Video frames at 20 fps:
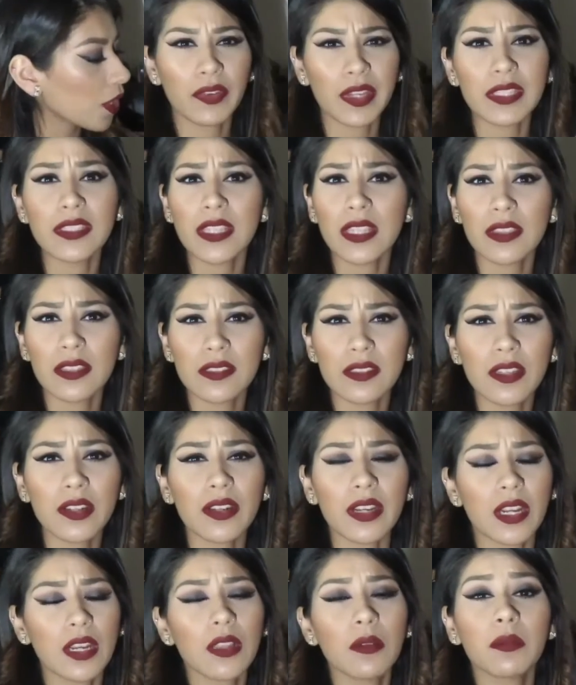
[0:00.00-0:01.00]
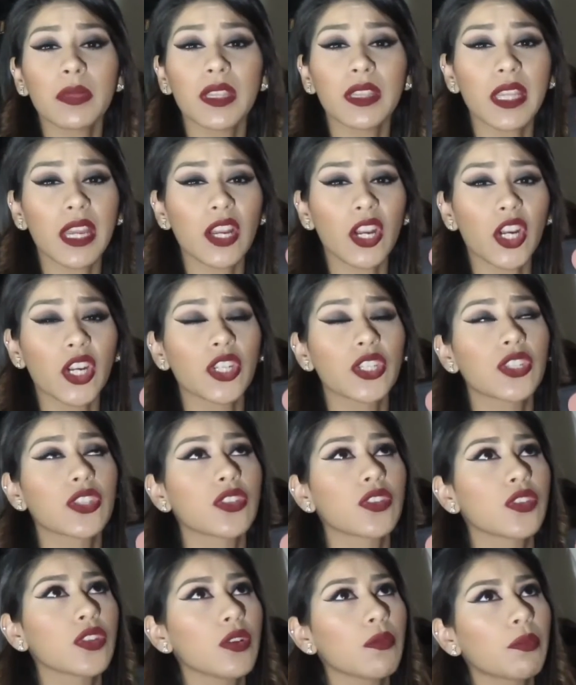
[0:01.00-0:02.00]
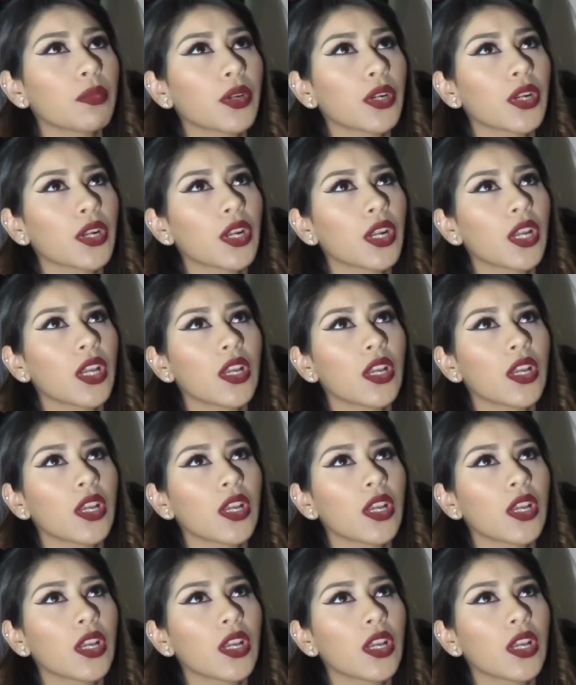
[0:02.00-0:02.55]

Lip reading: I said this already, but they are super